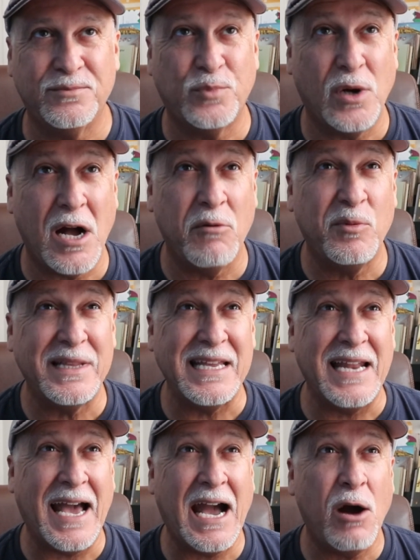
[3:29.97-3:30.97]
probably
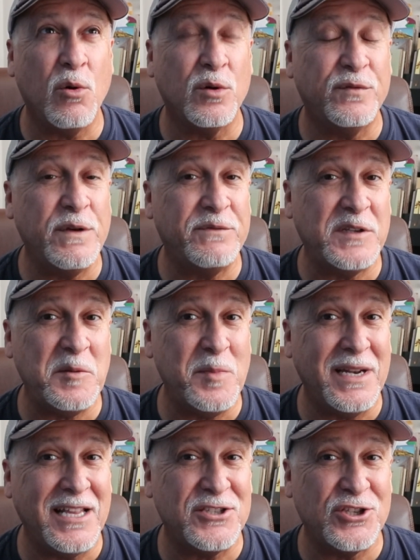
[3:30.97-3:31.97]
an hour and 15
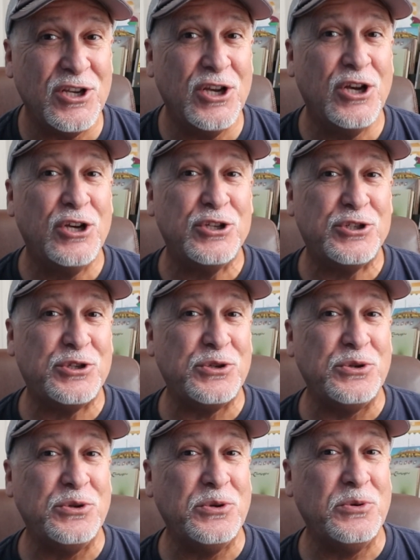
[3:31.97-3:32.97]
minutes
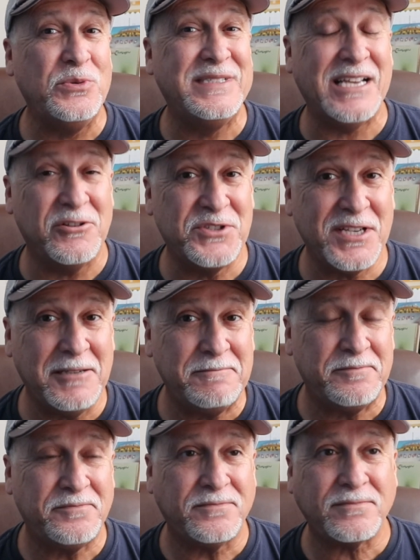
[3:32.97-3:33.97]
to
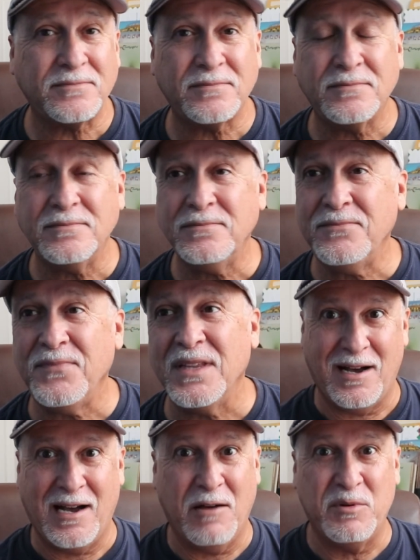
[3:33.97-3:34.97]
Delta.
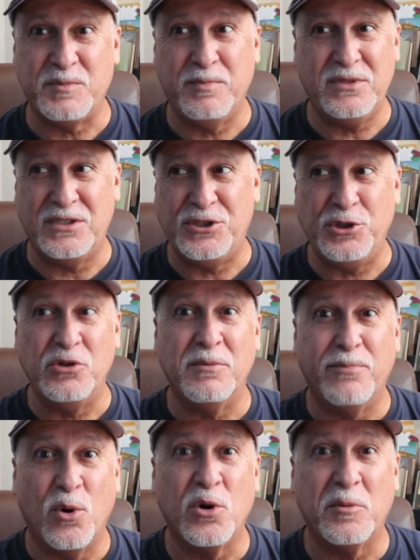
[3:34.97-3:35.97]
I was due to
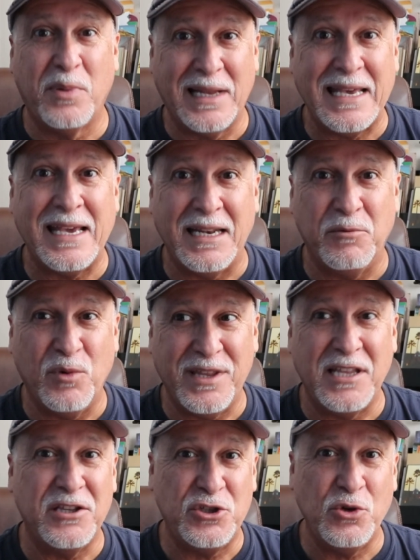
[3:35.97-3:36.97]
board a plane
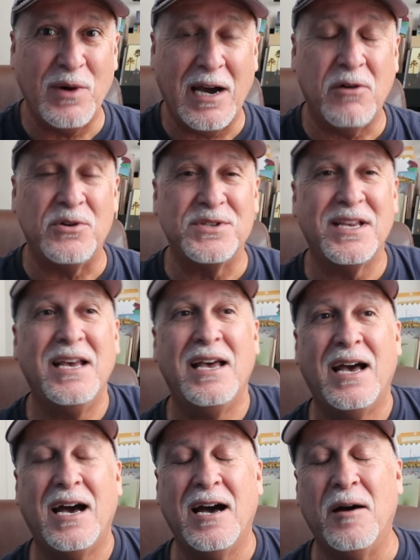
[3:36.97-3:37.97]
within 2 hours.
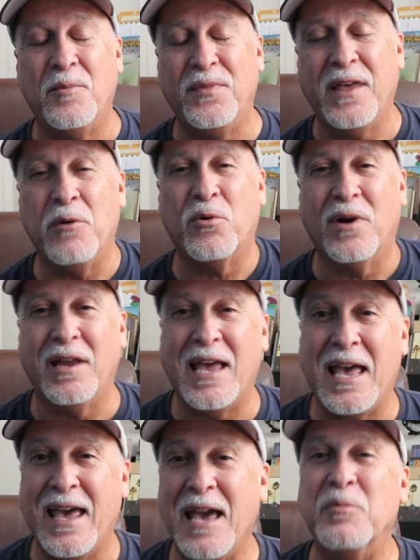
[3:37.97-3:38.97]
They were
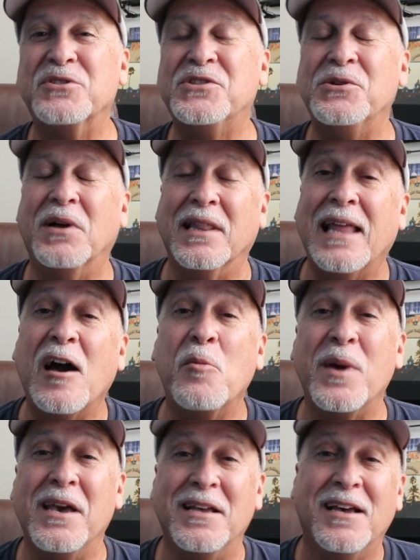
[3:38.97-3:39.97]
able to allow
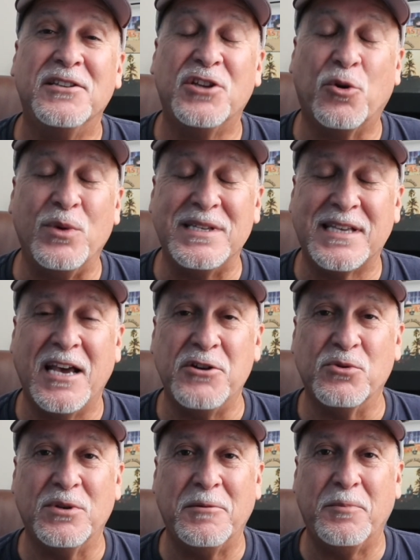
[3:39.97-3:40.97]
me to
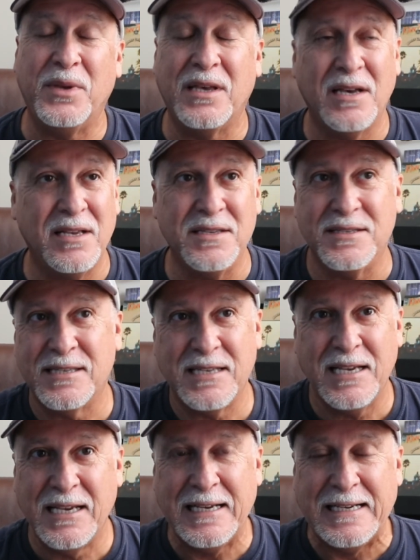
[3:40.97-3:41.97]
reschedule
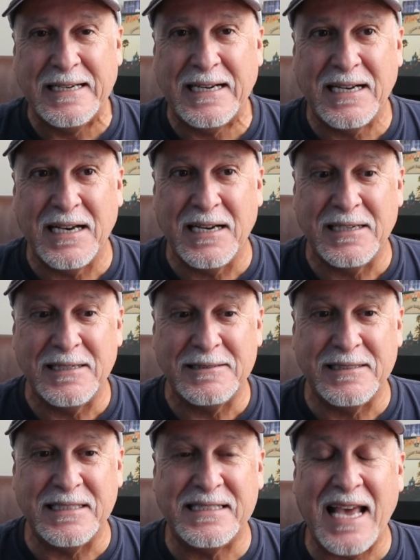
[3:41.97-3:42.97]
because
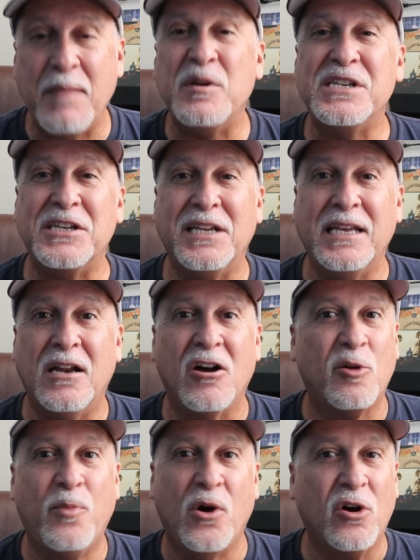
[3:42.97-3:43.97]
the damage in
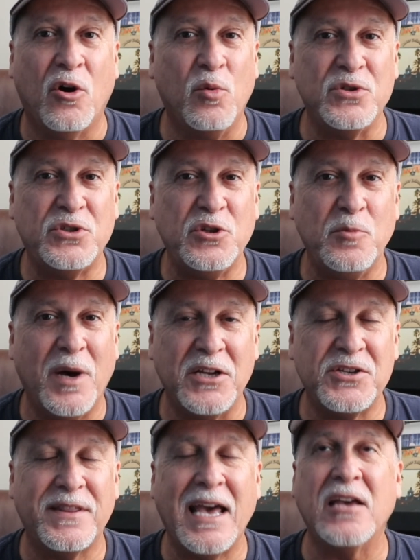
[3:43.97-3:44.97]
Acapulco was too
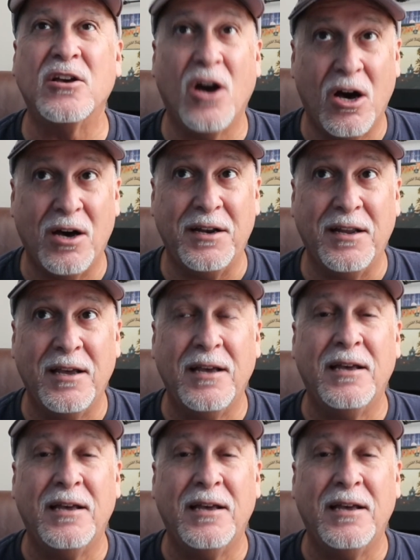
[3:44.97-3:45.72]
much. Thank God